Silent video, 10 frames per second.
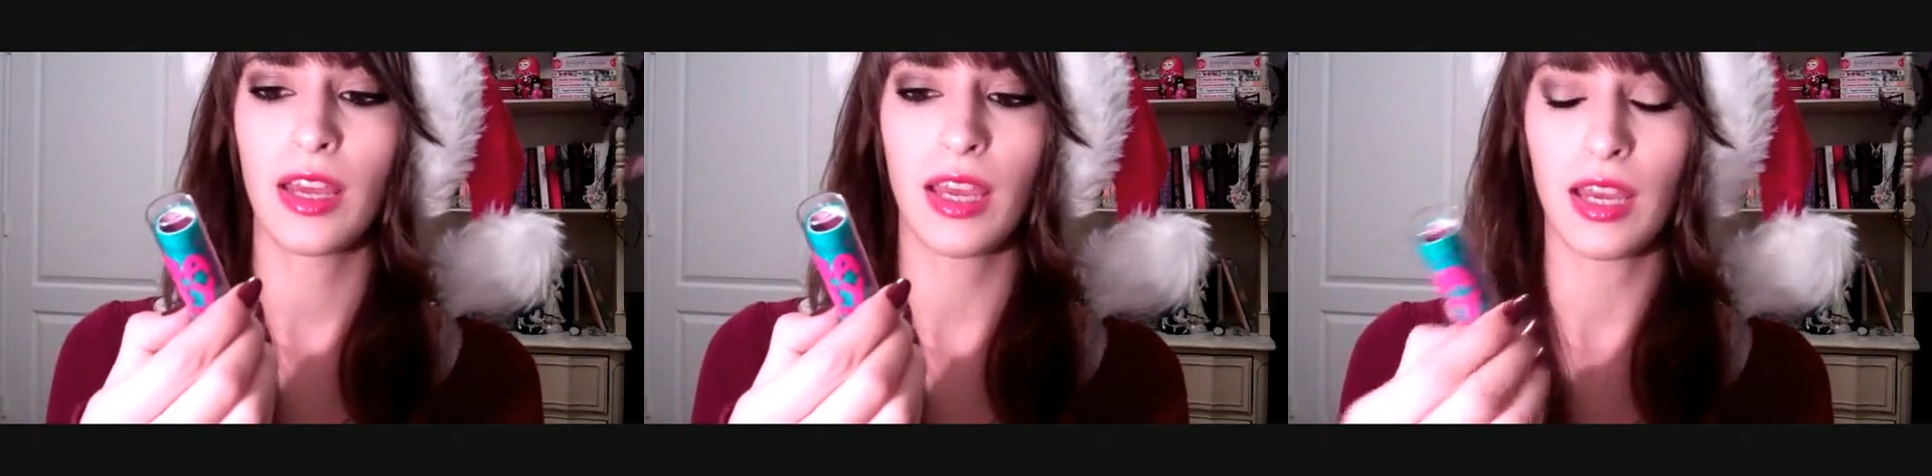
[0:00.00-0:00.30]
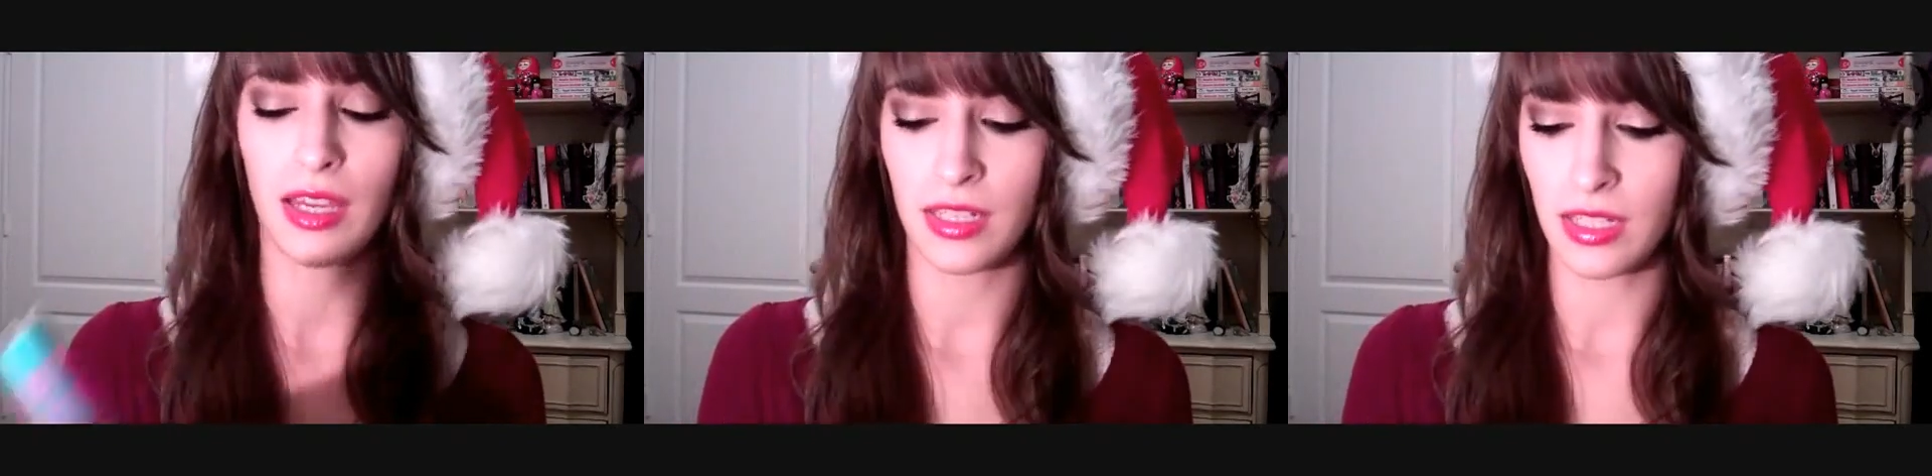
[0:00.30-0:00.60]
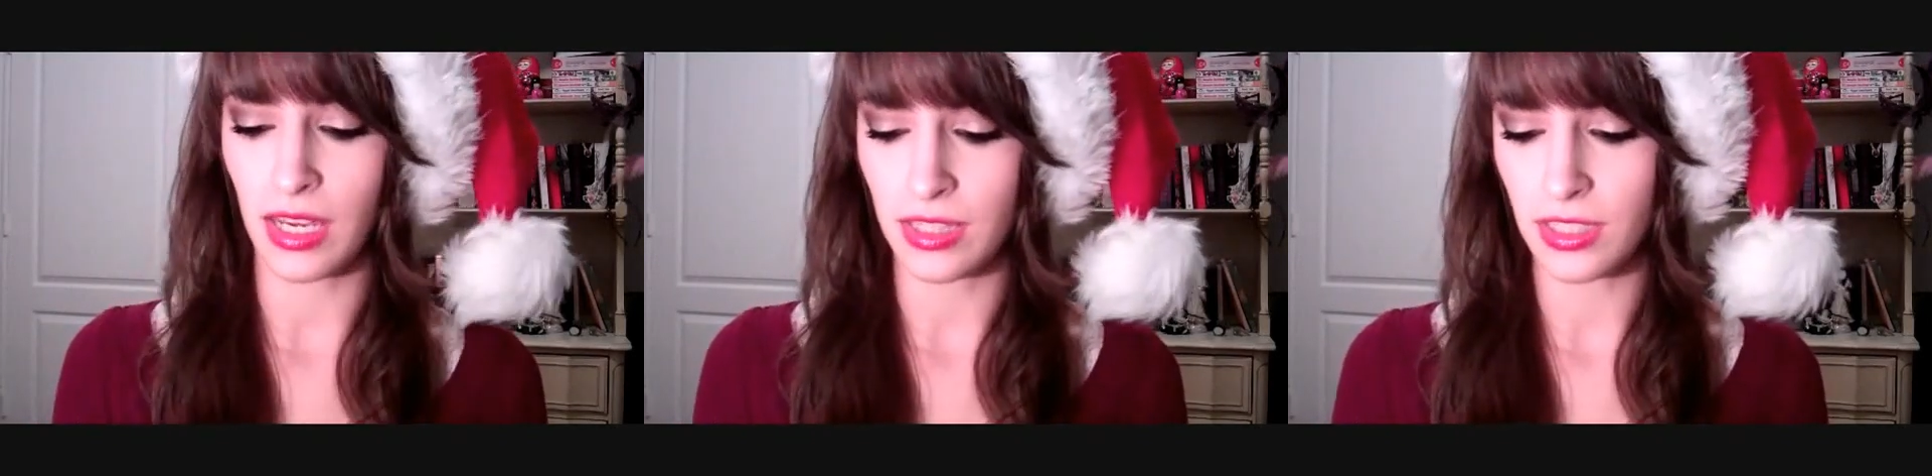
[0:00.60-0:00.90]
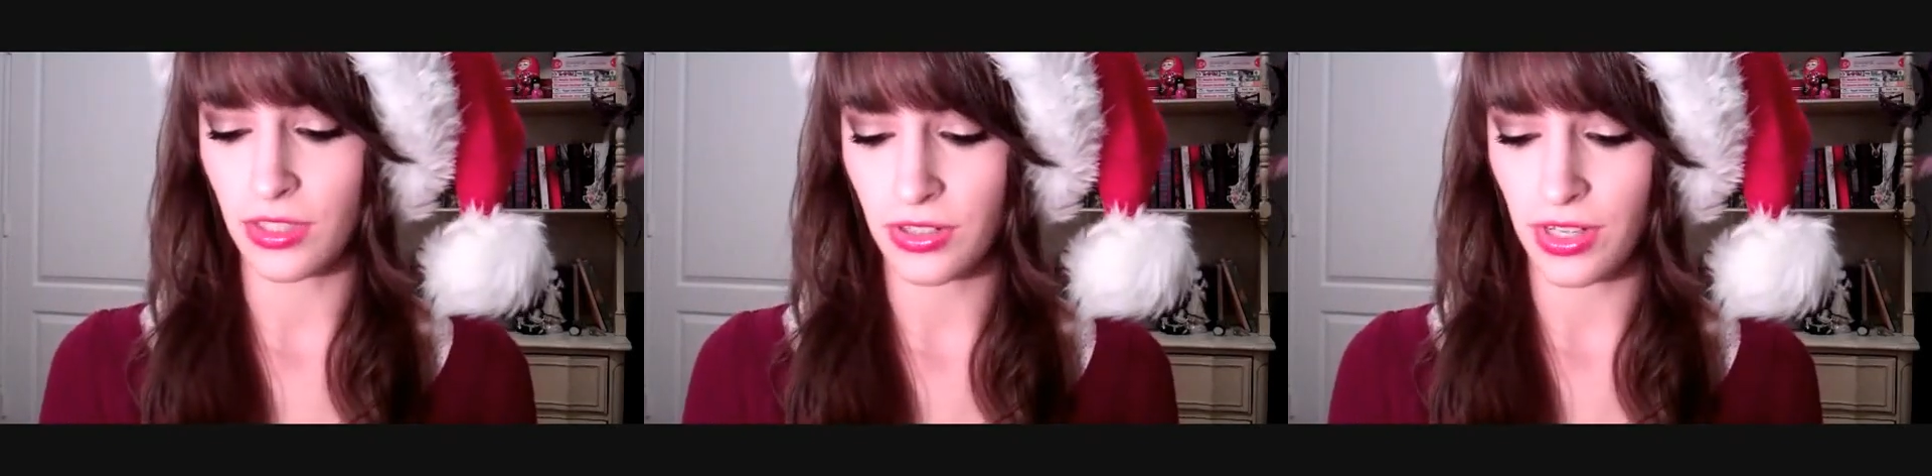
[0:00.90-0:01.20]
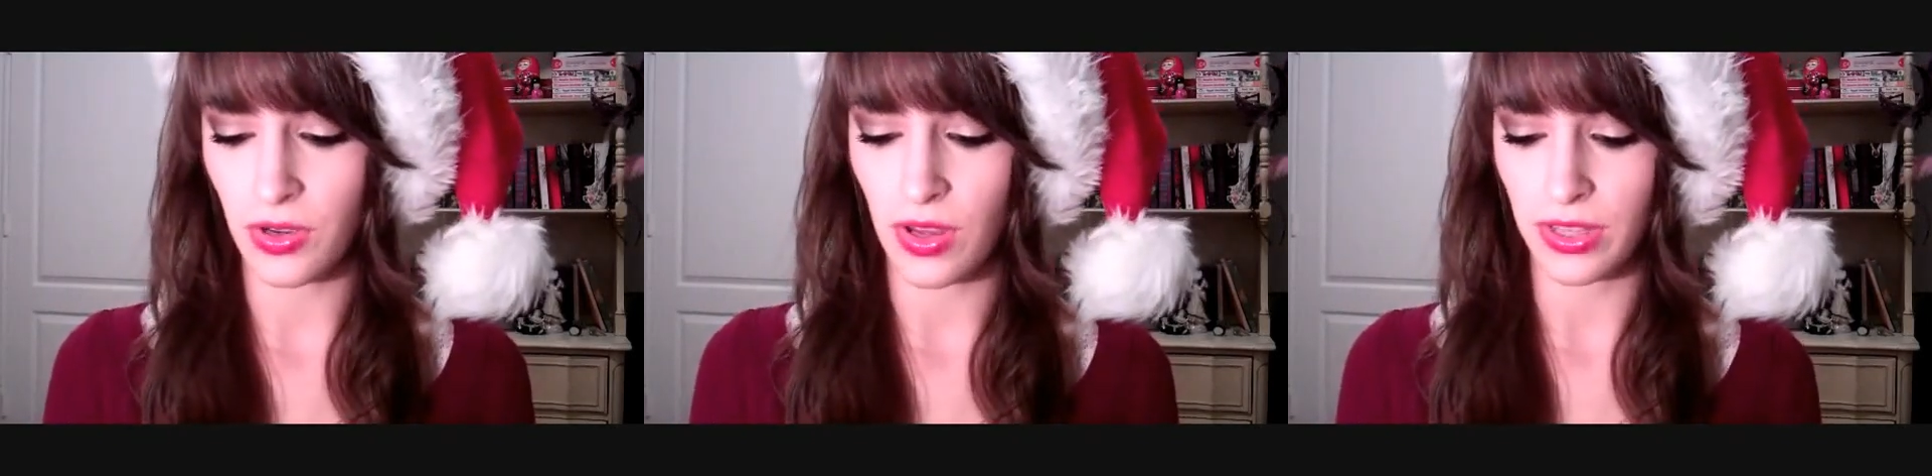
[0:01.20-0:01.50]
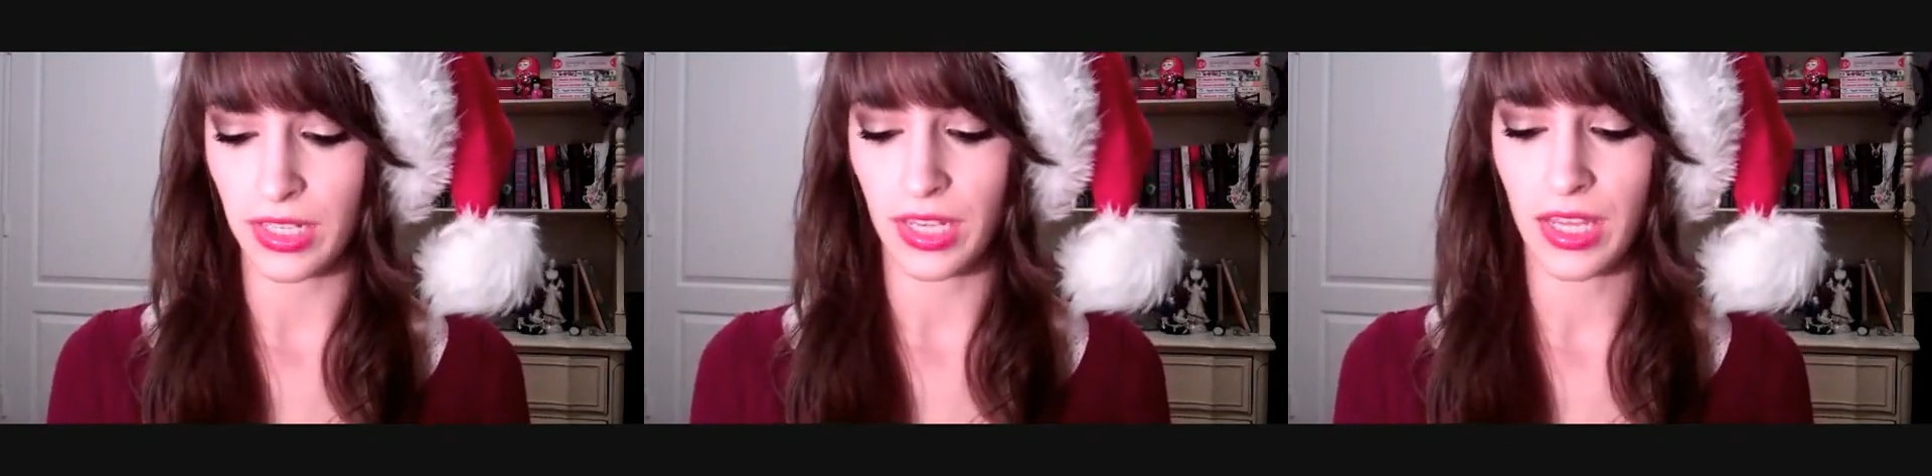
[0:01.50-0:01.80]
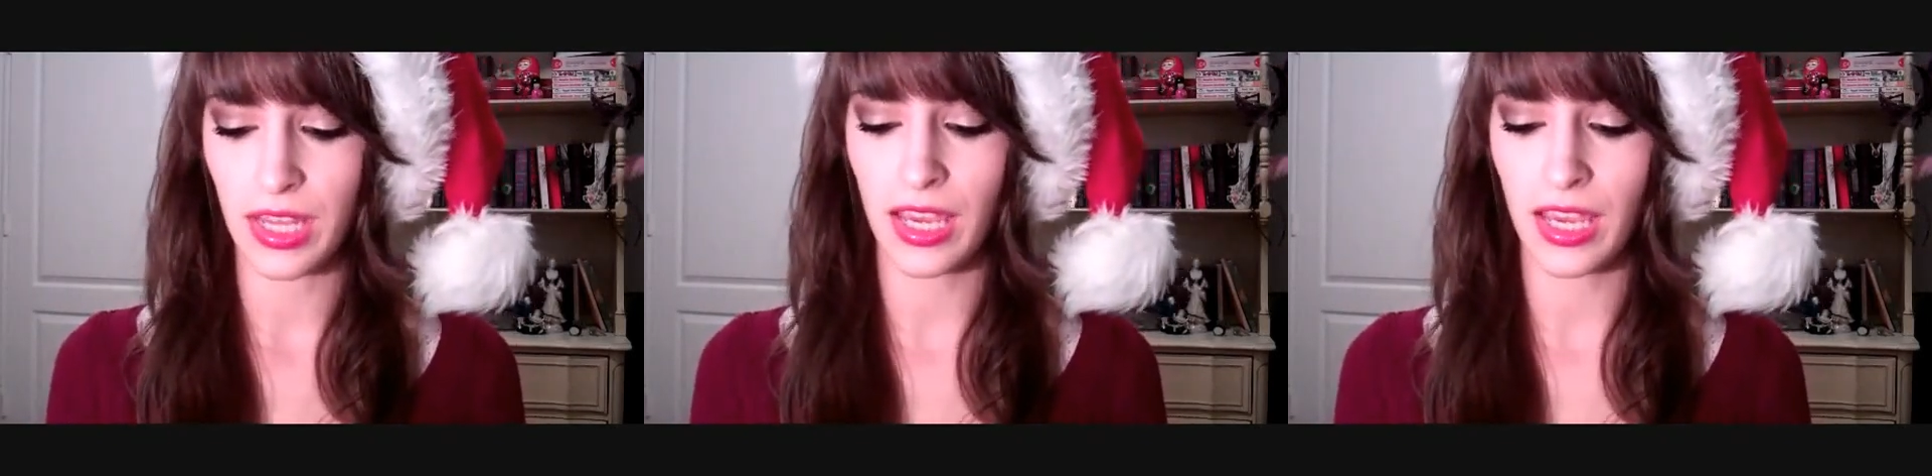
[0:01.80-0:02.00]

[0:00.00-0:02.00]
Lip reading: and I think they're great quality.